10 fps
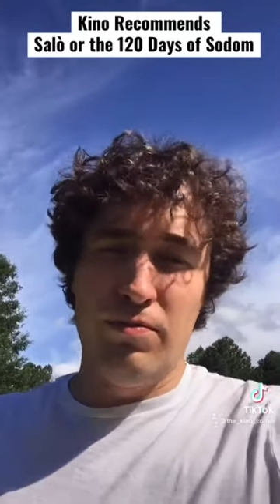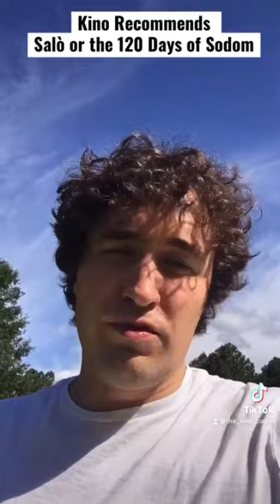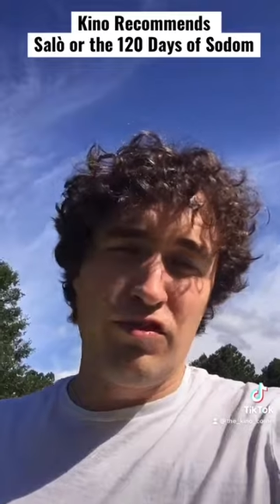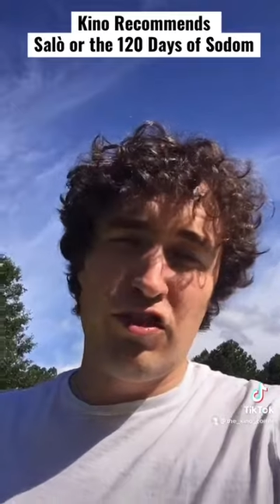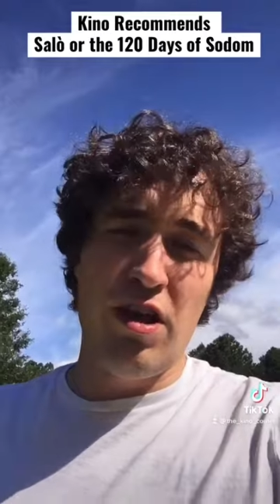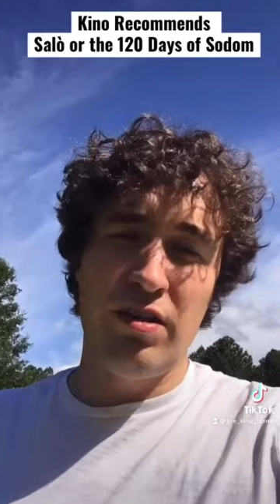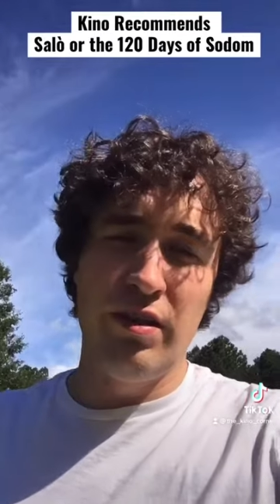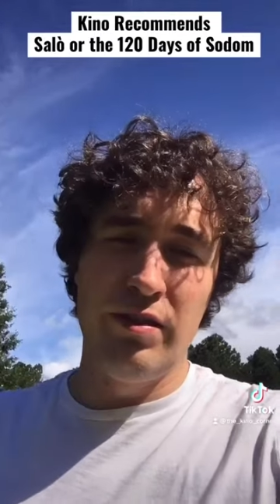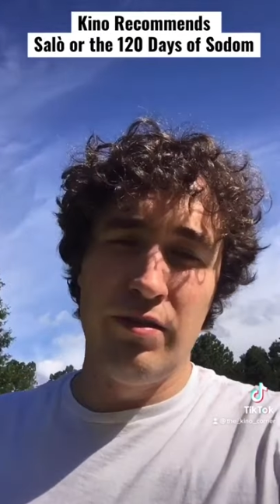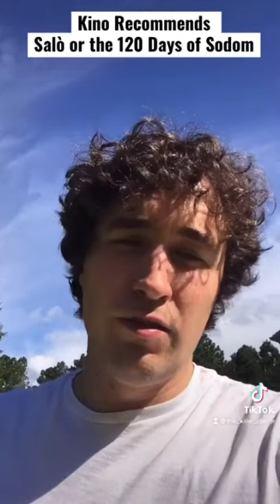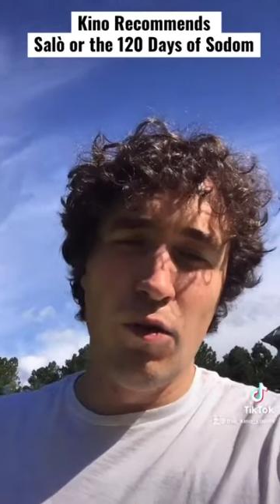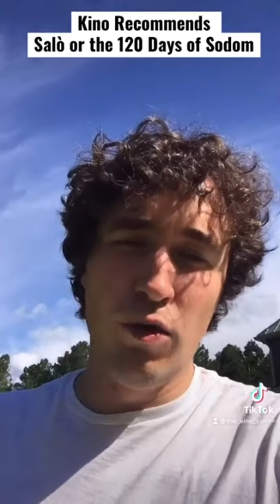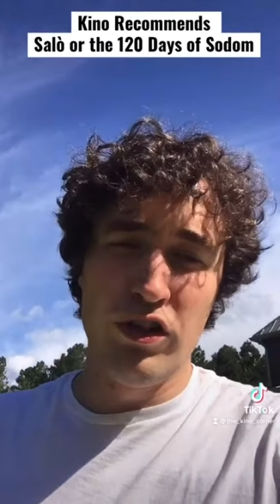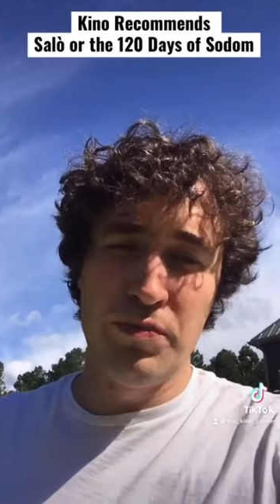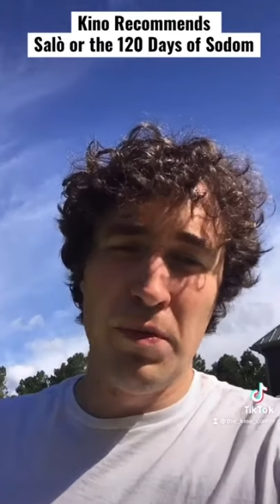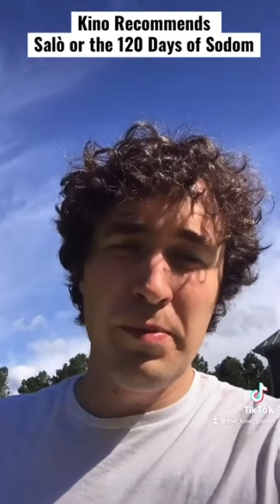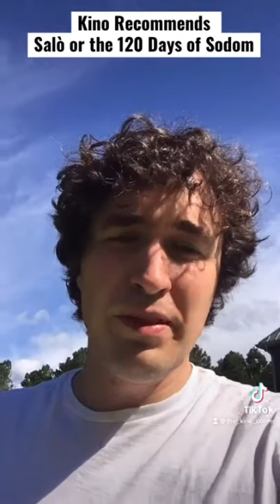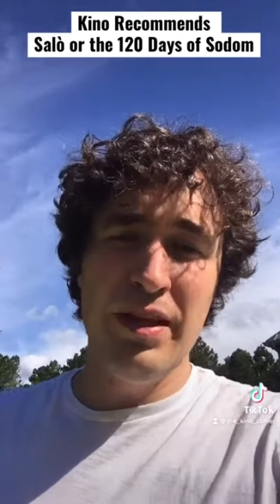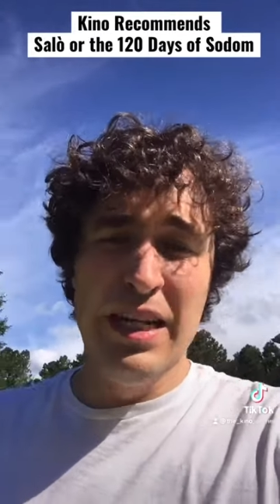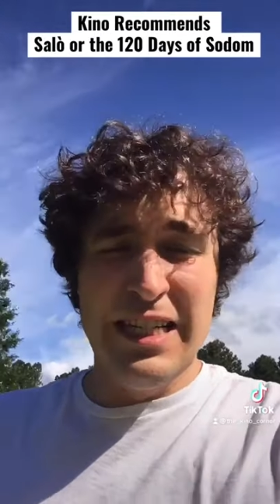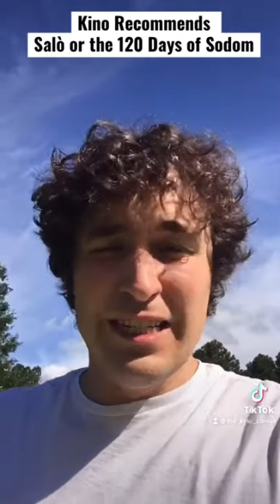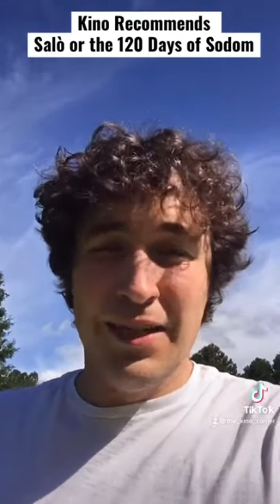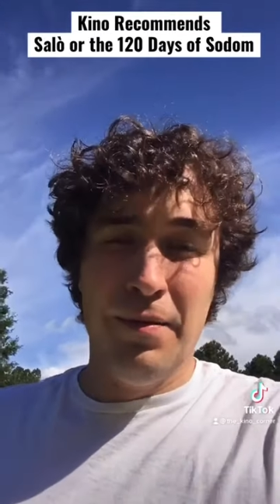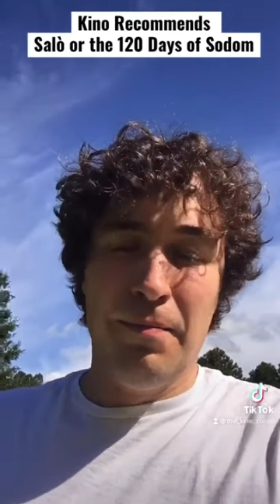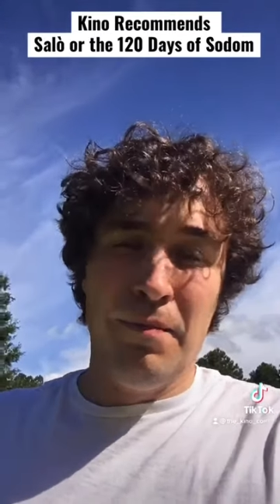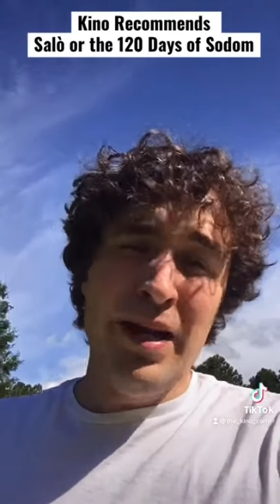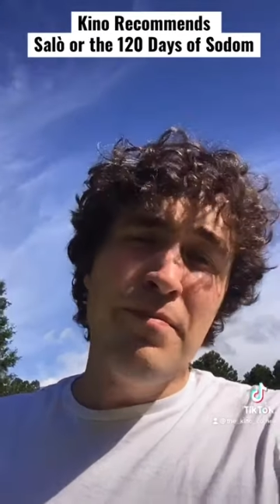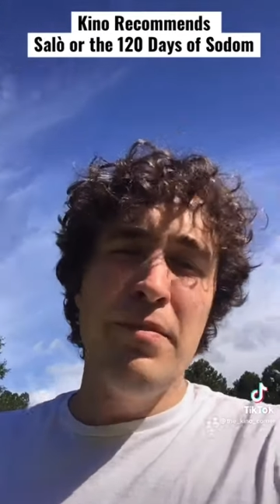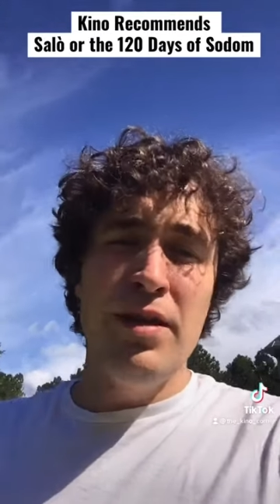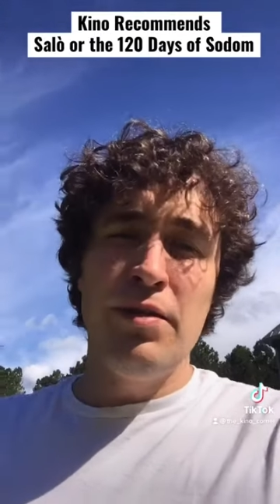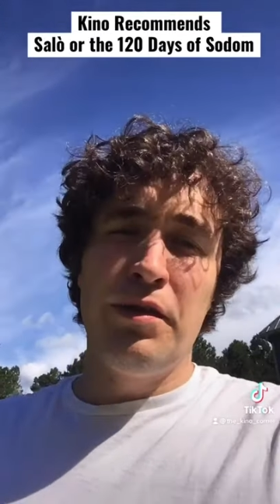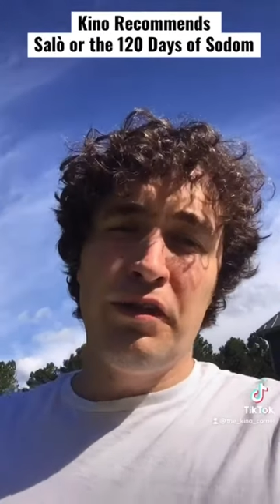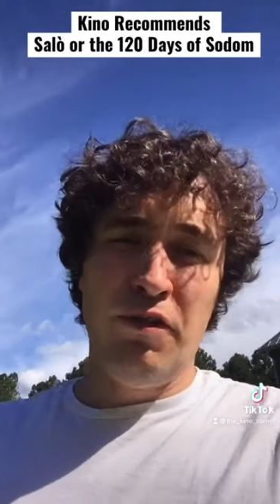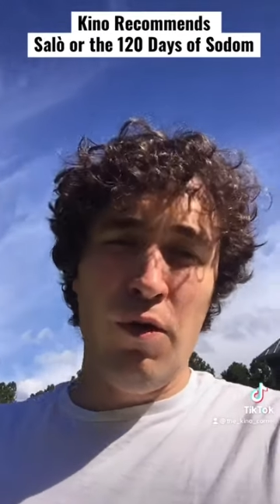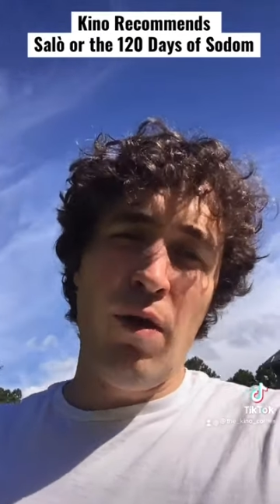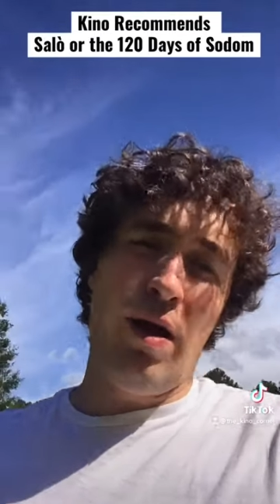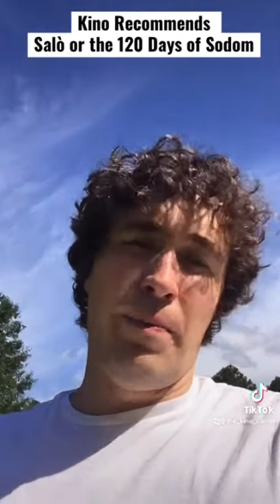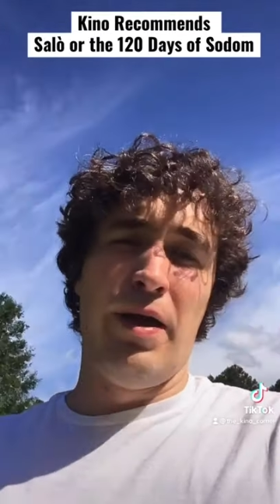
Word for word: chocolate and orange marmalade, might make you throw up.